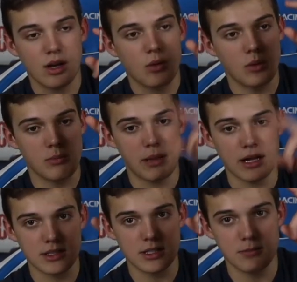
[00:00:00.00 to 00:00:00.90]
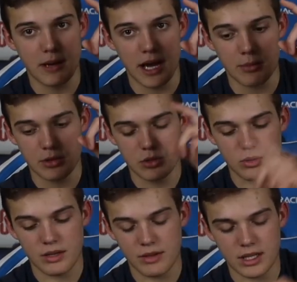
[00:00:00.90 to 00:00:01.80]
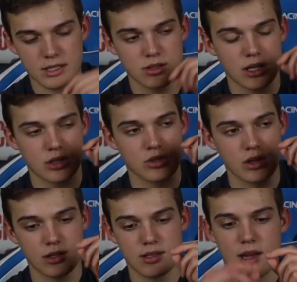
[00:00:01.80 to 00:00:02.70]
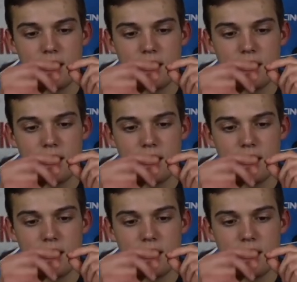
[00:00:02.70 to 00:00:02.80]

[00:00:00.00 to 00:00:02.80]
when it bounces back between valence electrons.